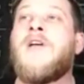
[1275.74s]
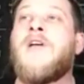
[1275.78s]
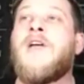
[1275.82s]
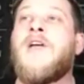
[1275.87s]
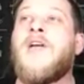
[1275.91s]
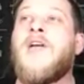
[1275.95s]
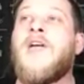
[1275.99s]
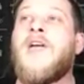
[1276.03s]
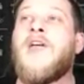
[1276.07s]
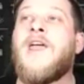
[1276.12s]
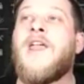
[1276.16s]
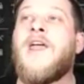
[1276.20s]

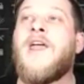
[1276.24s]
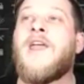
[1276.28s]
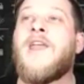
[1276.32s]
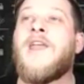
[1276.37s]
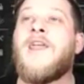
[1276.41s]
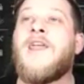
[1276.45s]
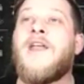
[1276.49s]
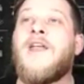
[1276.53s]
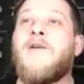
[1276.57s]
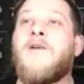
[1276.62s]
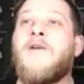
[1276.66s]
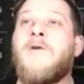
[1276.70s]
and
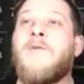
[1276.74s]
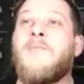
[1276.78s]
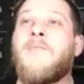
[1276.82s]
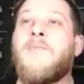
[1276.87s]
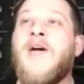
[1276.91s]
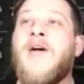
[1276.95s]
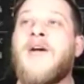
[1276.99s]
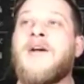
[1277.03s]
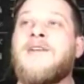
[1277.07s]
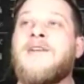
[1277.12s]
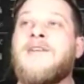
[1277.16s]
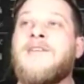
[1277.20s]
then it went
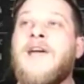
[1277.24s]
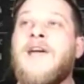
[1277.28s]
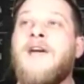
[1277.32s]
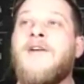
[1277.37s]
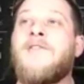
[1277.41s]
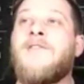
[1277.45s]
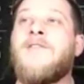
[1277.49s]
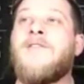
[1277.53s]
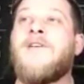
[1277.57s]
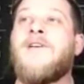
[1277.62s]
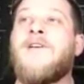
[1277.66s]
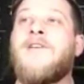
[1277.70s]
back
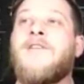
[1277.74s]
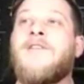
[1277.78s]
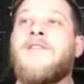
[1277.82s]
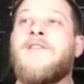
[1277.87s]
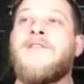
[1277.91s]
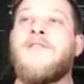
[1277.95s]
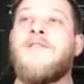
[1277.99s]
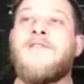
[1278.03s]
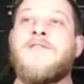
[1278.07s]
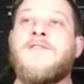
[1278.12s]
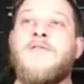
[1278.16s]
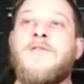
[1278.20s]
down
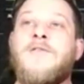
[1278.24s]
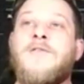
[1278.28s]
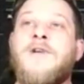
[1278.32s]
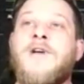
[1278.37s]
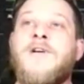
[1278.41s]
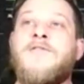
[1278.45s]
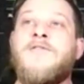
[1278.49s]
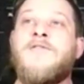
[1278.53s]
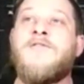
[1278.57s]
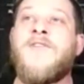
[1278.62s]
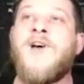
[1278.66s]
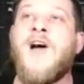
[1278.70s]
to
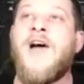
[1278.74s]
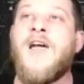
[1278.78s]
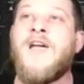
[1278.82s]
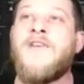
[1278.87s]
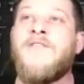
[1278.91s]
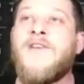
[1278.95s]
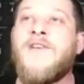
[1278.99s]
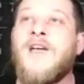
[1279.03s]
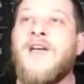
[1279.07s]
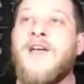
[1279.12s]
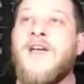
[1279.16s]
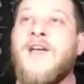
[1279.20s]
around
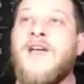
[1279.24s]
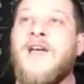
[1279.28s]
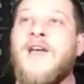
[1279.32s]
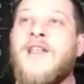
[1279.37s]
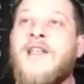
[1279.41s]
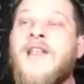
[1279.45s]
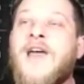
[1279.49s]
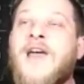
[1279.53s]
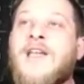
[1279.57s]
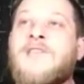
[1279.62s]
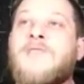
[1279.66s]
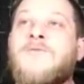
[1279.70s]
5,
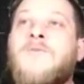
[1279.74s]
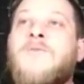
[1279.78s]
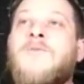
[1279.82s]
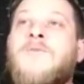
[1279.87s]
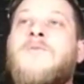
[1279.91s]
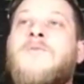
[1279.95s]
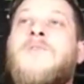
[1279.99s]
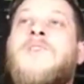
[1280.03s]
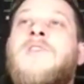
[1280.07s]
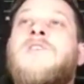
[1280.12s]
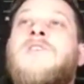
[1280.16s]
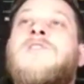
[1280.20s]
and that's
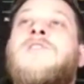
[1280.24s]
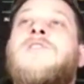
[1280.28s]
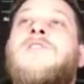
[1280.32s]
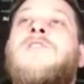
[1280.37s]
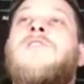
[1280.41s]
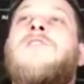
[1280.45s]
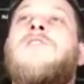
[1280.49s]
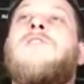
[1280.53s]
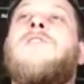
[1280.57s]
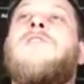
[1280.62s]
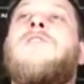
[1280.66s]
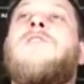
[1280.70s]
when this
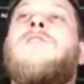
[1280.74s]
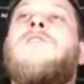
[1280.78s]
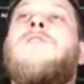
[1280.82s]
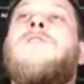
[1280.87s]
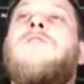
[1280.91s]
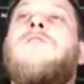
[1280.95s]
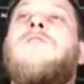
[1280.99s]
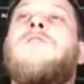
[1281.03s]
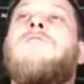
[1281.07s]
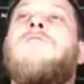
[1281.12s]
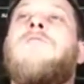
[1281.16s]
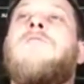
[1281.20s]

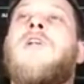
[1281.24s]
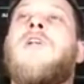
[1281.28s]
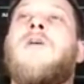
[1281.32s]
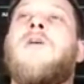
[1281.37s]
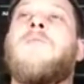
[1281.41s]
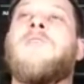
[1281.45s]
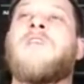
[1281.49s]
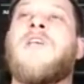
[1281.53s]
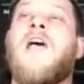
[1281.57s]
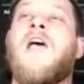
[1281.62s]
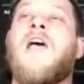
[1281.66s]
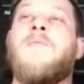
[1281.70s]
huge run
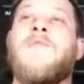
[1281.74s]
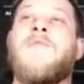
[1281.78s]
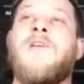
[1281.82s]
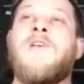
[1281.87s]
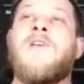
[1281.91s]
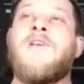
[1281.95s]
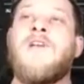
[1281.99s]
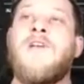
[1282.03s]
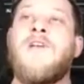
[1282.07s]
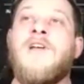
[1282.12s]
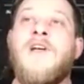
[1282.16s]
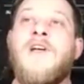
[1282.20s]
up is
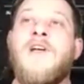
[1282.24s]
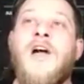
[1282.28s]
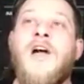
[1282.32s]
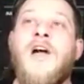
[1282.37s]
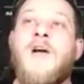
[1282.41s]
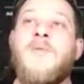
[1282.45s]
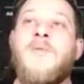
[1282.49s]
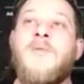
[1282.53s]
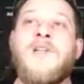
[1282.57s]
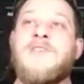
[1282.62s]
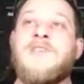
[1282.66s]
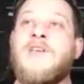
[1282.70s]
happening.
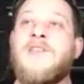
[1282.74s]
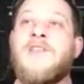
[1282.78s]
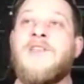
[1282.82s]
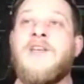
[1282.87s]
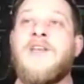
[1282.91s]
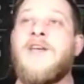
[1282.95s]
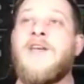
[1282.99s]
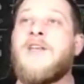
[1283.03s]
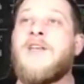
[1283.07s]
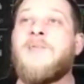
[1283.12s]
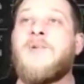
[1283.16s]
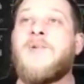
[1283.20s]
I'm not telling
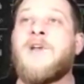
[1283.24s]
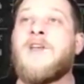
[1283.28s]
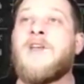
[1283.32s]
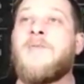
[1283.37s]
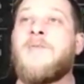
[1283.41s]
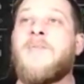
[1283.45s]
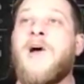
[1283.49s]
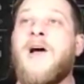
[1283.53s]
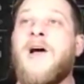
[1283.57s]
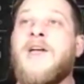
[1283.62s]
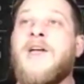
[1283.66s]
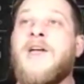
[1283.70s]
anybody to
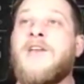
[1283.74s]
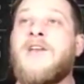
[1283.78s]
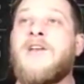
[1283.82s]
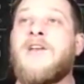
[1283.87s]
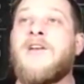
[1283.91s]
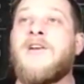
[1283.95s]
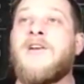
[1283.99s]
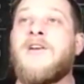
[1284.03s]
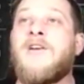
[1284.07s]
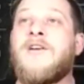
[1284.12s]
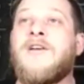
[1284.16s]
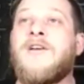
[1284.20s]
buy in
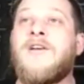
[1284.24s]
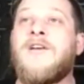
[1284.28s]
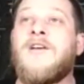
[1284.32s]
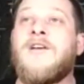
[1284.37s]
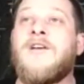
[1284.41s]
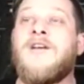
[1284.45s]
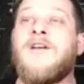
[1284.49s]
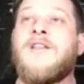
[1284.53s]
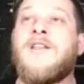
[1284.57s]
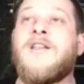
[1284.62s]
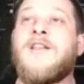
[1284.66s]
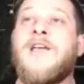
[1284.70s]
here.
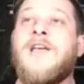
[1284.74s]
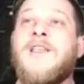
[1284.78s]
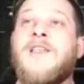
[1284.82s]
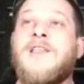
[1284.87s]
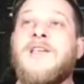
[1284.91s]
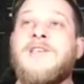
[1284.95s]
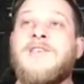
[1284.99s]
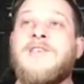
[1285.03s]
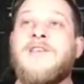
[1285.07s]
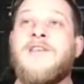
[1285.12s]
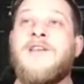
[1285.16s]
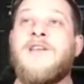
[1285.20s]
Like,
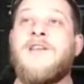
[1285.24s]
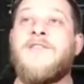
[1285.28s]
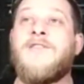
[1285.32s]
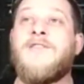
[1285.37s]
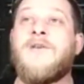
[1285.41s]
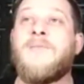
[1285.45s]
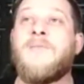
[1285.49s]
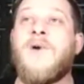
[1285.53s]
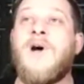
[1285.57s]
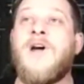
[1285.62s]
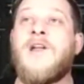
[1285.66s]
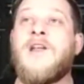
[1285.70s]
this is, if
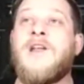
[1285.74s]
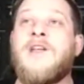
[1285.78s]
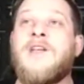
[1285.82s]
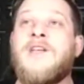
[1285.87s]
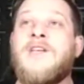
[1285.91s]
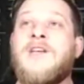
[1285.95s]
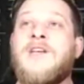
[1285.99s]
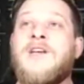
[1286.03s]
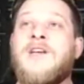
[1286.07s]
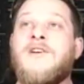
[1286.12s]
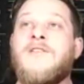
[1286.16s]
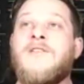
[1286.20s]
you bought in
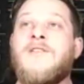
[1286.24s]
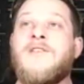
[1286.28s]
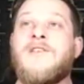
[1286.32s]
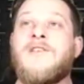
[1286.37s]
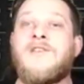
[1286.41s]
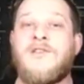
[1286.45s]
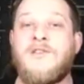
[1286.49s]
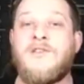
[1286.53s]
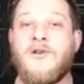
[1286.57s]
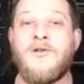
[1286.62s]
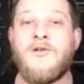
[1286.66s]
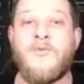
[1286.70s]
here,
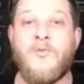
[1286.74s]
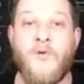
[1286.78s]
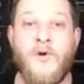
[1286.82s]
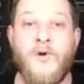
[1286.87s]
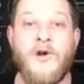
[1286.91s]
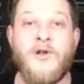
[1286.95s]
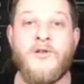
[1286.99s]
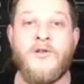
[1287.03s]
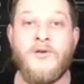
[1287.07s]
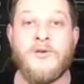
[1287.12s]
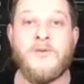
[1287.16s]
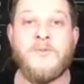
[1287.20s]
you're
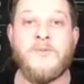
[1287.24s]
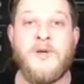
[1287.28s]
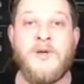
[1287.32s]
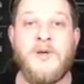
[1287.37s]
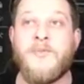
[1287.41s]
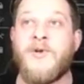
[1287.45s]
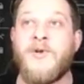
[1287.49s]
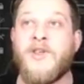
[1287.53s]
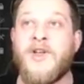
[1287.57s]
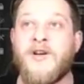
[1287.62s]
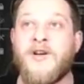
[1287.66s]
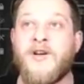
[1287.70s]
one of those
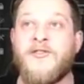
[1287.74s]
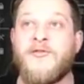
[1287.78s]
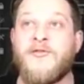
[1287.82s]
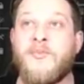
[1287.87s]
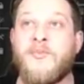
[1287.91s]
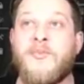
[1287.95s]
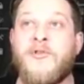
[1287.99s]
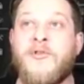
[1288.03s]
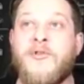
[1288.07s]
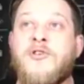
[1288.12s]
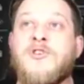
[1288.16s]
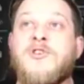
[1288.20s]
people that
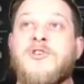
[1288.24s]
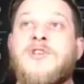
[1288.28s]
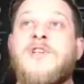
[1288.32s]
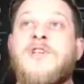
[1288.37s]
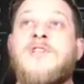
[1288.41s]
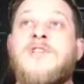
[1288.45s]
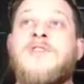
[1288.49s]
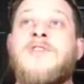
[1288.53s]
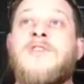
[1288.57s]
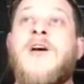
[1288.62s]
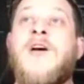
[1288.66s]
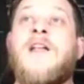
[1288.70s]
have pushed
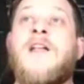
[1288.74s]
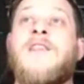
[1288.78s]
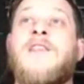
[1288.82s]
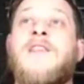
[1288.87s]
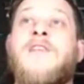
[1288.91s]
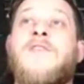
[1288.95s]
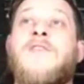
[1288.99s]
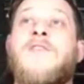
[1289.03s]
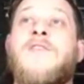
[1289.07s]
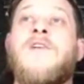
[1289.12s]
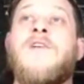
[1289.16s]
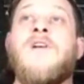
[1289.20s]
it to that
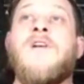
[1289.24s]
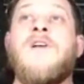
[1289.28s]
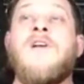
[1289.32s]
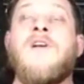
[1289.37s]
level.